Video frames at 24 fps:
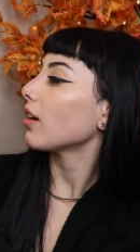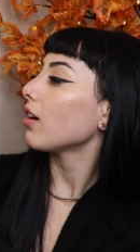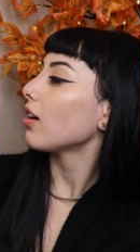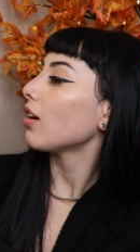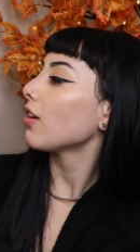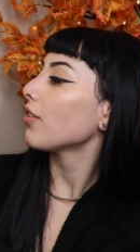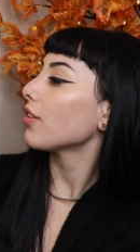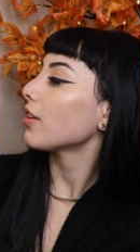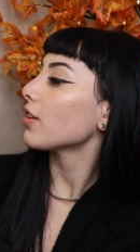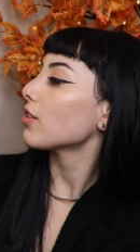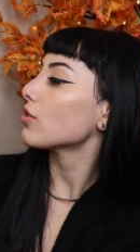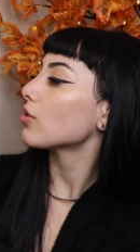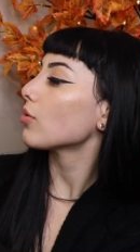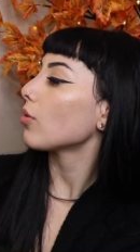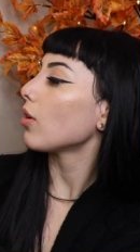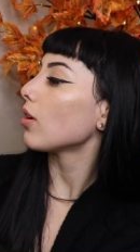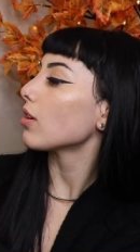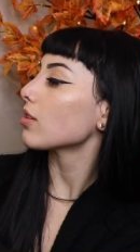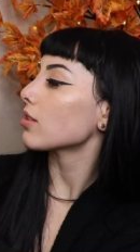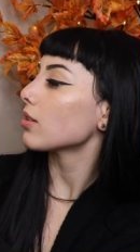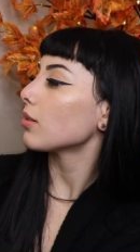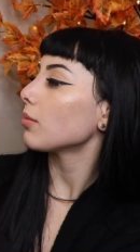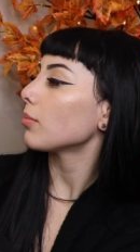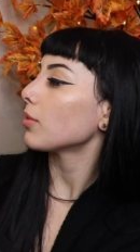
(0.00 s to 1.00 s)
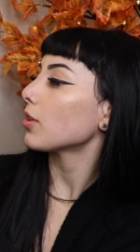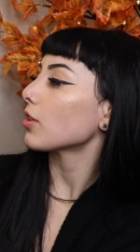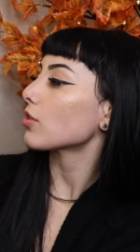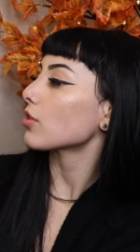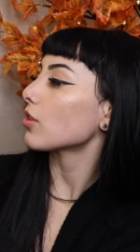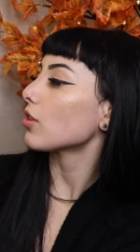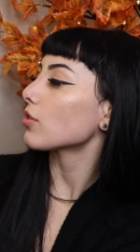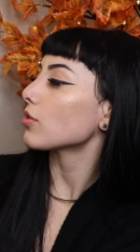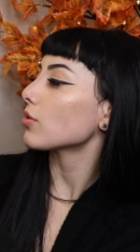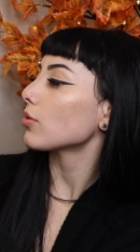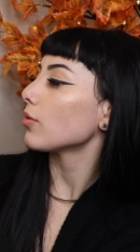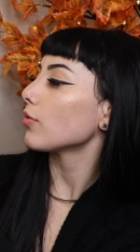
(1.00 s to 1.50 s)
Oh, that is so awesome. There's
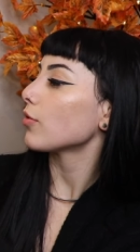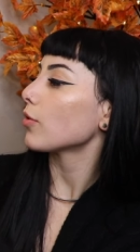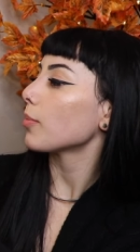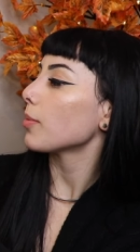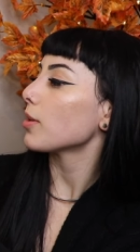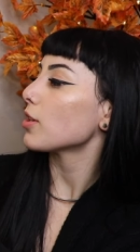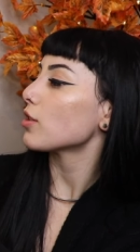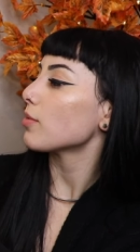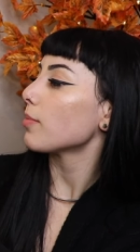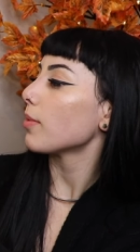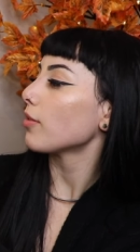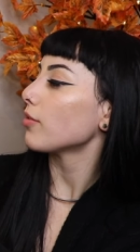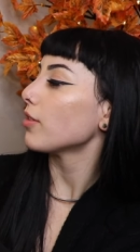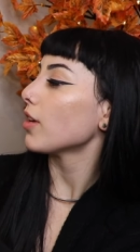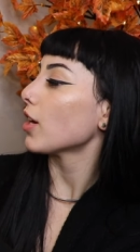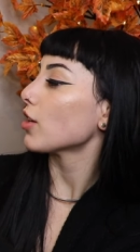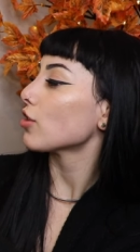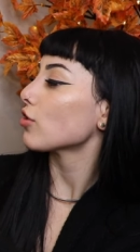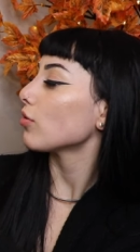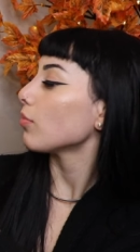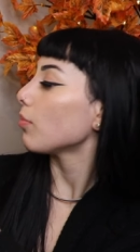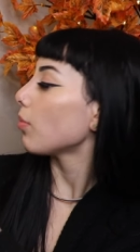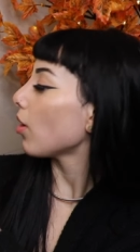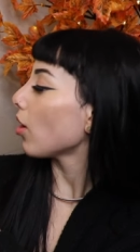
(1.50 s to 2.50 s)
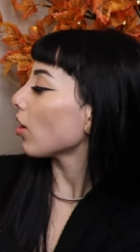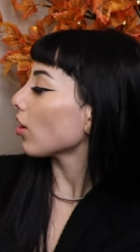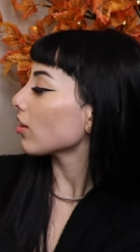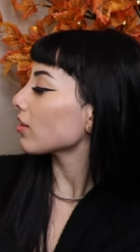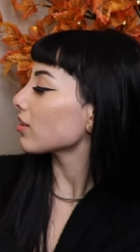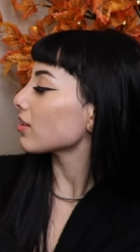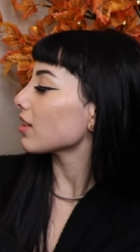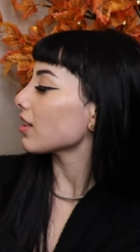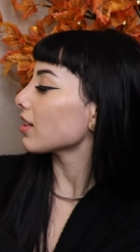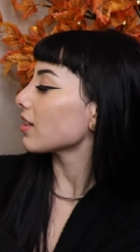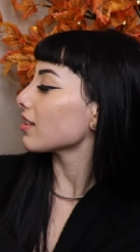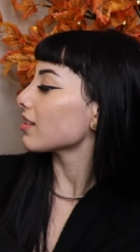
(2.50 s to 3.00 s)
also information about national
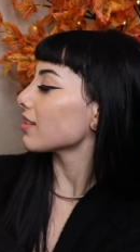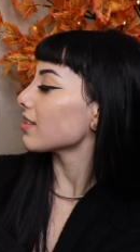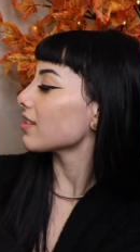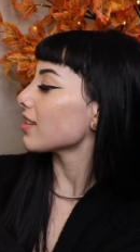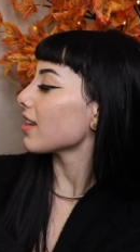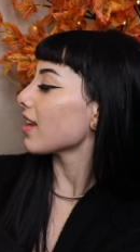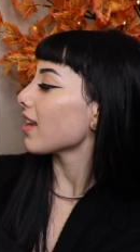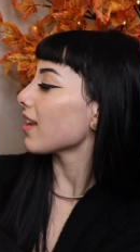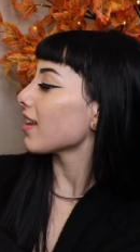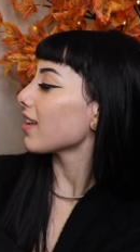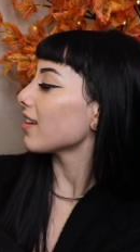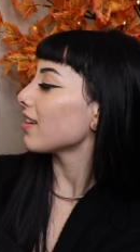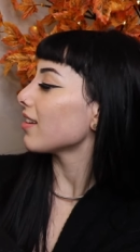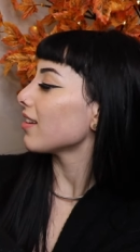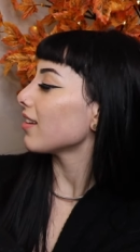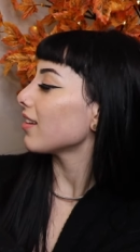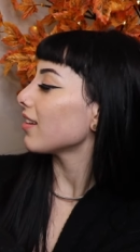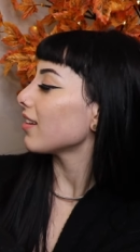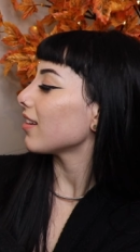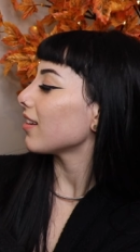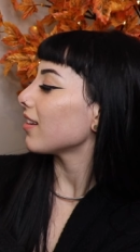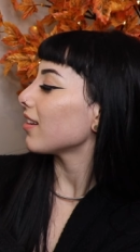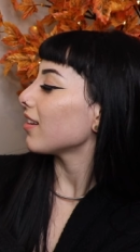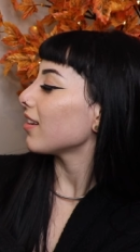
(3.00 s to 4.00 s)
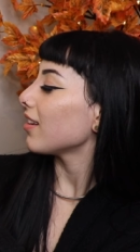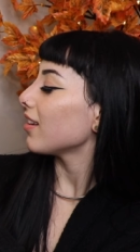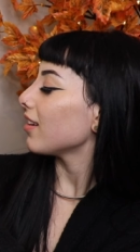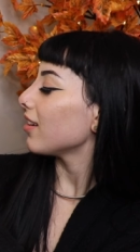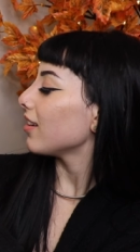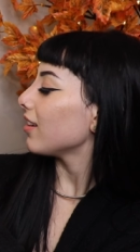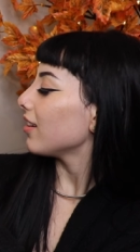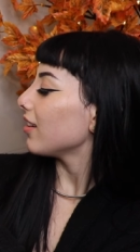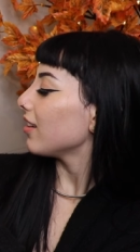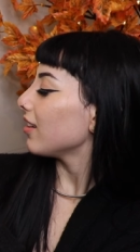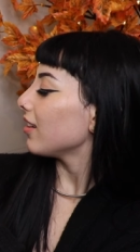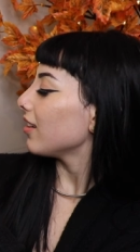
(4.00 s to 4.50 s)
parks, like it said.
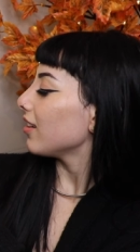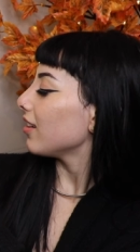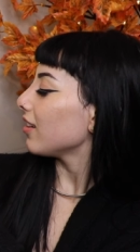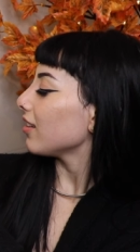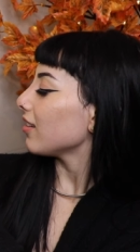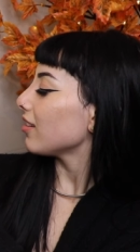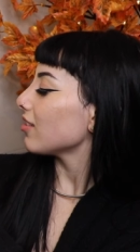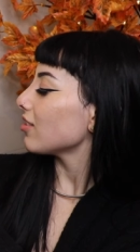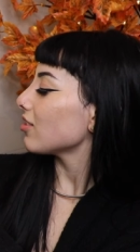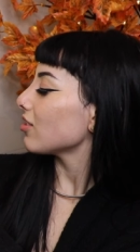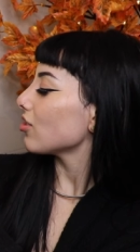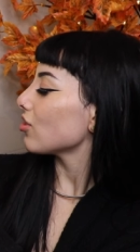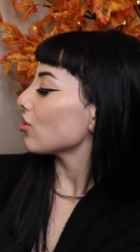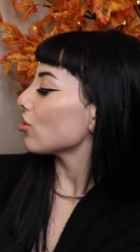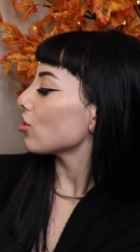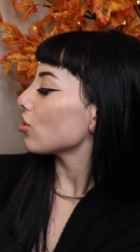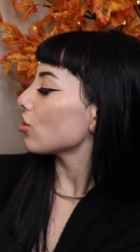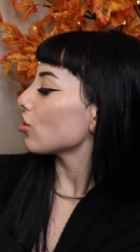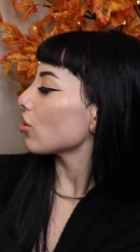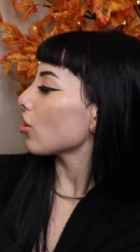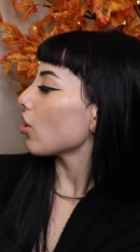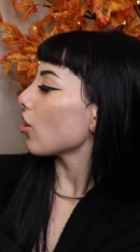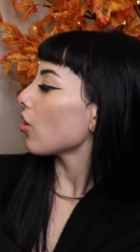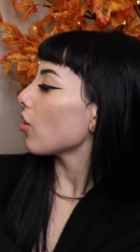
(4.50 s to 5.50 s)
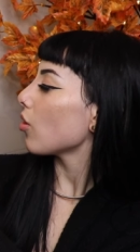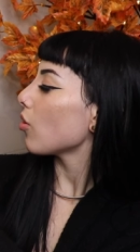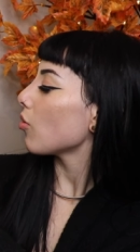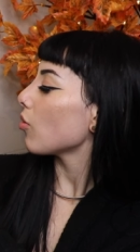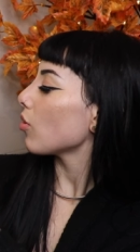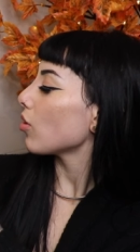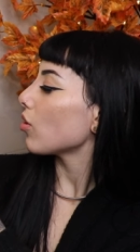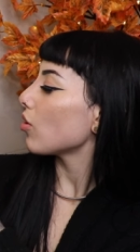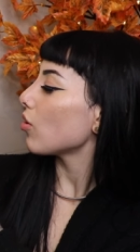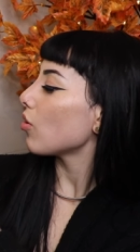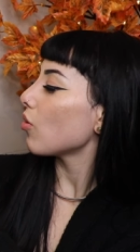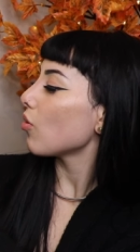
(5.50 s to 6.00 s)
This is
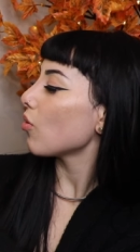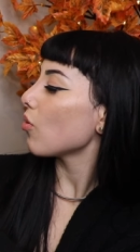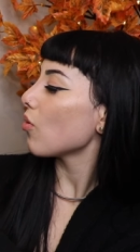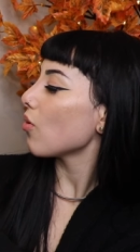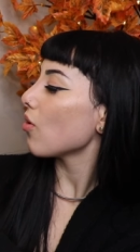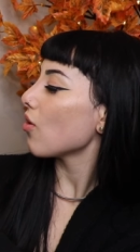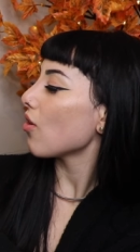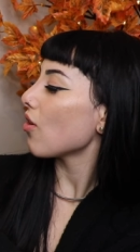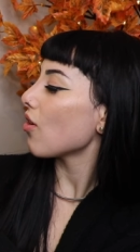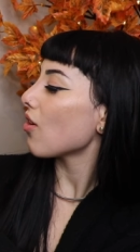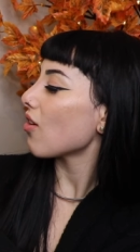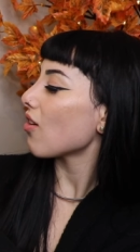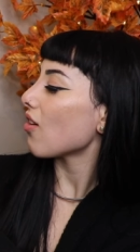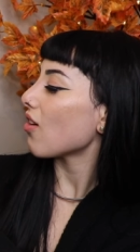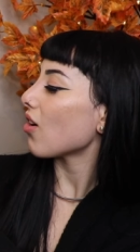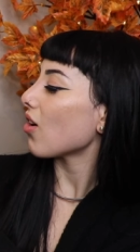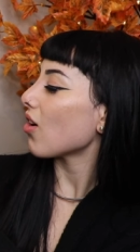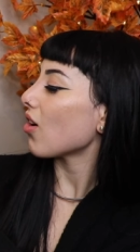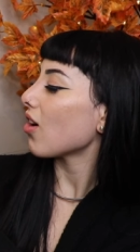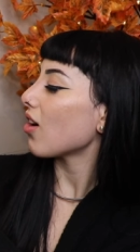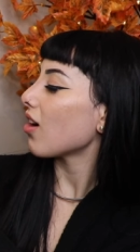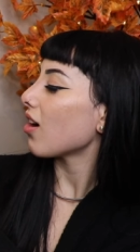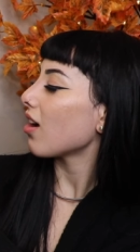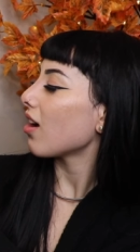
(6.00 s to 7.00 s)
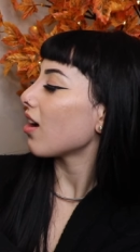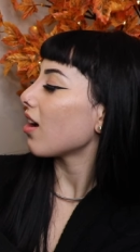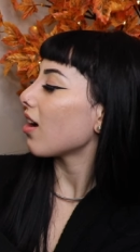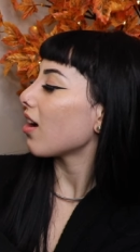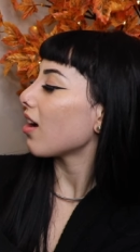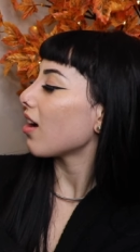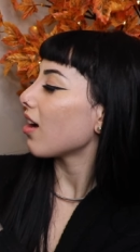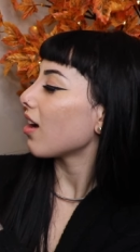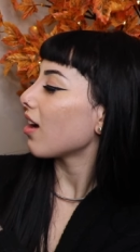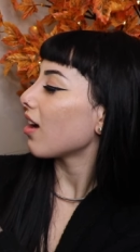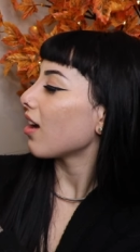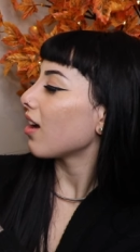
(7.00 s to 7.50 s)
so cool.
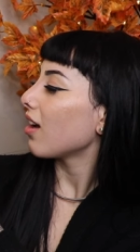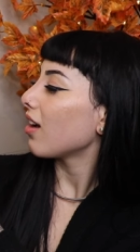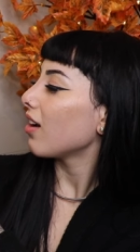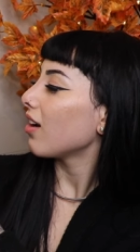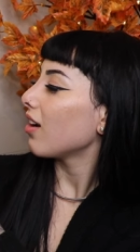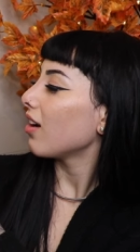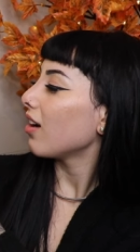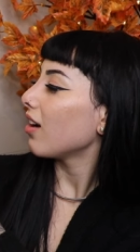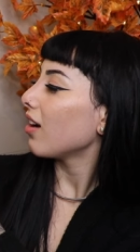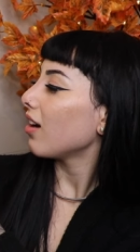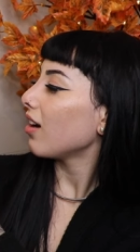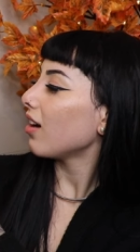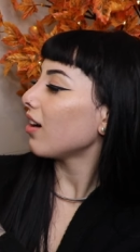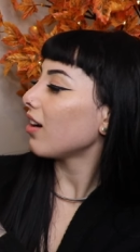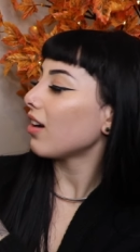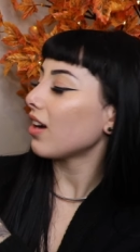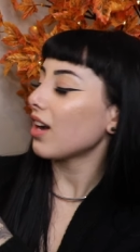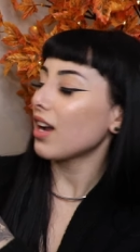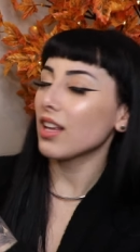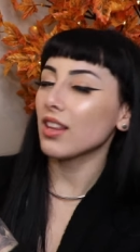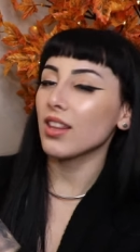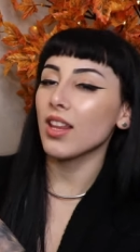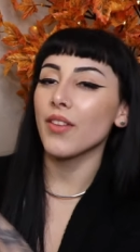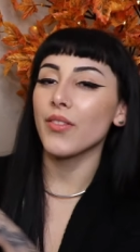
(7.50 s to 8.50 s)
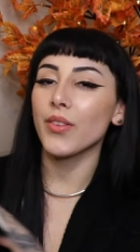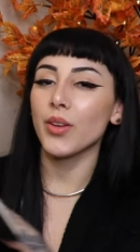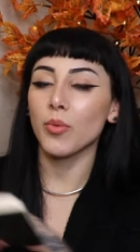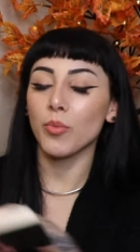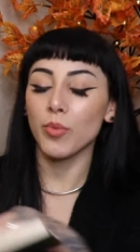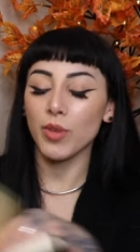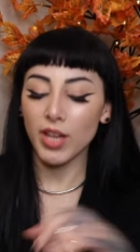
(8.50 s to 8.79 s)
Oh, I love it.